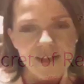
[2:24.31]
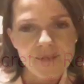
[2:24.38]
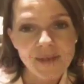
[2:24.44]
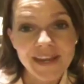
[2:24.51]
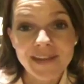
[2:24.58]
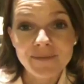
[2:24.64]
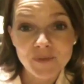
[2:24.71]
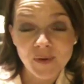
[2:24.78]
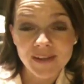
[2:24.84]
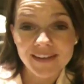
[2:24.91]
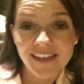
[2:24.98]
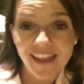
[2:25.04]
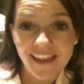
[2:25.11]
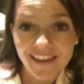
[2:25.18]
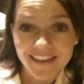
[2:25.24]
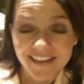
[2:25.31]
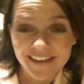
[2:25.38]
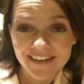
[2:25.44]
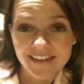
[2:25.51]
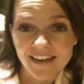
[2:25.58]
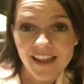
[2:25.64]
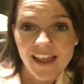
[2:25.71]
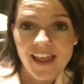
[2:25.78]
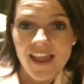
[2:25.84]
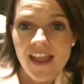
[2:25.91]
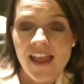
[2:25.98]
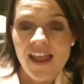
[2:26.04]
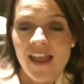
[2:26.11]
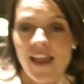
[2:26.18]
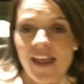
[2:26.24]
My name's Wendy Hagen.
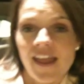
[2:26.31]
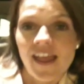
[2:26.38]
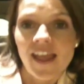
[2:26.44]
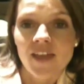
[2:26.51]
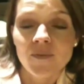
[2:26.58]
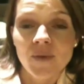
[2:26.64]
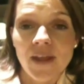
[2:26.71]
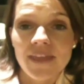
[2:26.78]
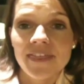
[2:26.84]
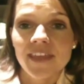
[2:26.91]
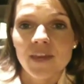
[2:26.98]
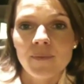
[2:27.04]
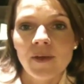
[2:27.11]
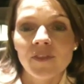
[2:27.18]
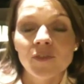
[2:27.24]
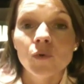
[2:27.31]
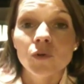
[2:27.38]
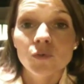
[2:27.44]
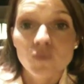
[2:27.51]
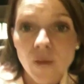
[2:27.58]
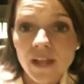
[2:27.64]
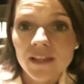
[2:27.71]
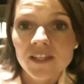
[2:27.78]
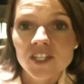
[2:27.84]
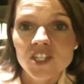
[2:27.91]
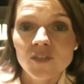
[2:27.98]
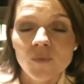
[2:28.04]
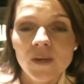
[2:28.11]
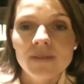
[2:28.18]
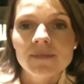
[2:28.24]
And when I think about the word relish
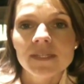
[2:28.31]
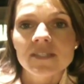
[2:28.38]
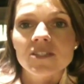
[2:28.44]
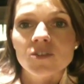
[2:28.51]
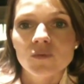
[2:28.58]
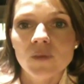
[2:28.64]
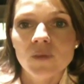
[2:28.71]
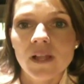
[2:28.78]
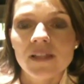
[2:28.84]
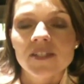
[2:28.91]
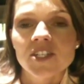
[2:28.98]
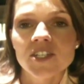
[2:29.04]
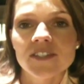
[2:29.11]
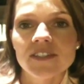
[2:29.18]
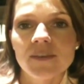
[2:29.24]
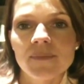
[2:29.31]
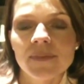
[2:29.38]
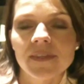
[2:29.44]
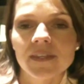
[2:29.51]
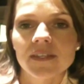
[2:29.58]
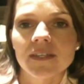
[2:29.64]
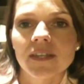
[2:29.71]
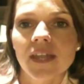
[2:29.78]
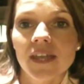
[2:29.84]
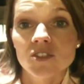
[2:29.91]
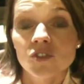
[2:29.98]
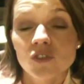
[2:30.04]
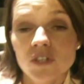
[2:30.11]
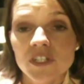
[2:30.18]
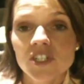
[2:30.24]
and what it means to relish in something as
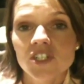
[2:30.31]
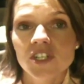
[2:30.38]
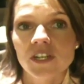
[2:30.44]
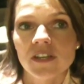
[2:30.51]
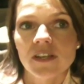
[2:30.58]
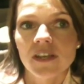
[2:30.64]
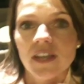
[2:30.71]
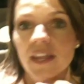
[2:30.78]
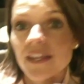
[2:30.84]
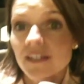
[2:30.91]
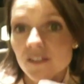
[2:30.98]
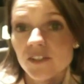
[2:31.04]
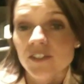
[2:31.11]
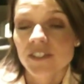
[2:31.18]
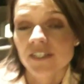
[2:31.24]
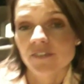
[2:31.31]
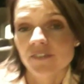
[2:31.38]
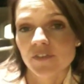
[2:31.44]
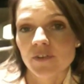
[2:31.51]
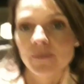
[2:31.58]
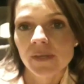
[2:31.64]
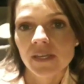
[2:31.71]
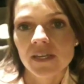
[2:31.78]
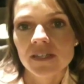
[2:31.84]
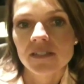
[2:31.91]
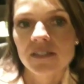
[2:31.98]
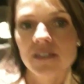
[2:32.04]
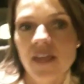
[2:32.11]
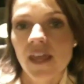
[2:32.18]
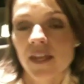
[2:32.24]
a Christian, it looks different
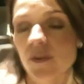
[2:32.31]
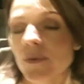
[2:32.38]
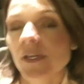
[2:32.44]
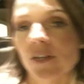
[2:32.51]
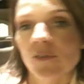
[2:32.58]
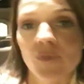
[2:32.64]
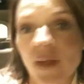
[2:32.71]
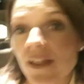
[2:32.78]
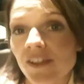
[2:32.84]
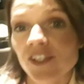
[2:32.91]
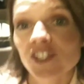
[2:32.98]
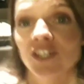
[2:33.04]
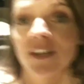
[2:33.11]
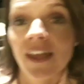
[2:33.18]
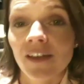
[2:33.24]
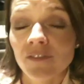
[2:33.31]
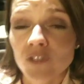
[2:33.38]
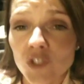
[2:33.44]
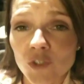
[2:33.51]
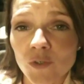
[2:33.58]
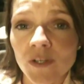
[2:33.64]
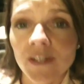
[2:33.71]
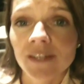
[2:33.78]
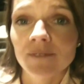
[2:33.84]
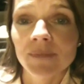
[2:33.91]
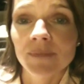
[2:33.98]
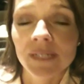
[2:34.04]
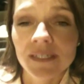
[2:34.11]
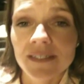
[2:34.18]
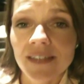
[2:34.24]
because anyone can relish and have joy and
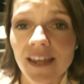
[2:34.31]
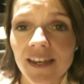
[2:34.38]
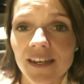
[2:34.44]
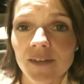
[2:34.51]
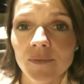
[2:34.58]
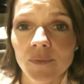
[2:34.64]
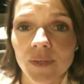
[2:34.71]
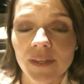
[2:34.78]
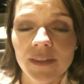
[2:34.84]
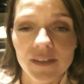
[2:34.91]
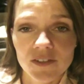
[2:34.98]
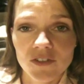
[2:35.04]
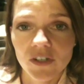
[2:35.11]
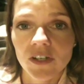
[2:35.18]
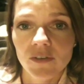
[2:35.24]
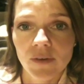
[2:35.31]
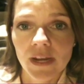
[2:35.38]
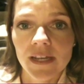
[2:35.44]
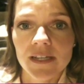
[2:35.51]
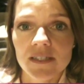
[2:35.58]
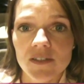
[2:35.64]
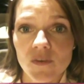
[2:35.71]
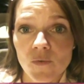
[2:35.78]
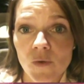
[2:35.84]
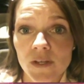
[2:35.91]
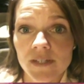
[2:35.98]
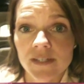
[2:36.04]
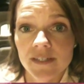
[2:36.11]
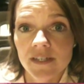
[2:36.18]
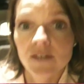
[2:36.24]
be excited when things are good, right? So
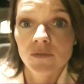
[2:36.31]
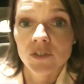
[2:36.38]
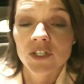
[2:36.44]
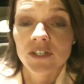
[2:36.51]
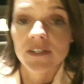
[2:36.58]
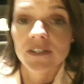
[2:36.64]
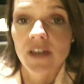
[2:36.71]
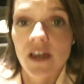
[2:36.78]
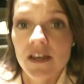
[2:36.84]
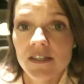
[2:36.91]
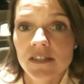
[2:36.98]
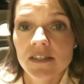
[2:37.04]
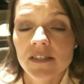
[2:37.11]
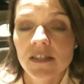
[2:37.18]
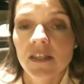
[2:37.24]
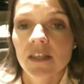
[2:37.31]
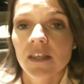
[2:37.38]
what distinguishes us